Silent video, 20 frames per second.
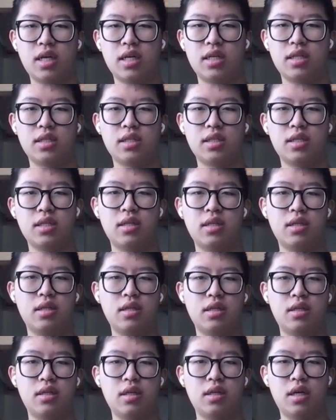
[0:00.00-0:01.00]
and
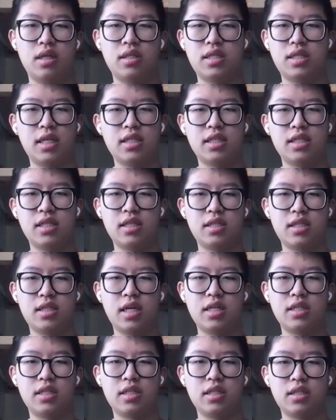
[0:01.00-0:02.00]
attended the
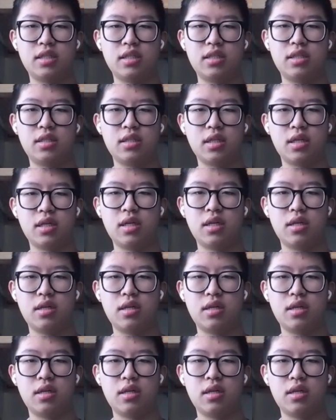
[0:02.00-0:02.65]
sessions,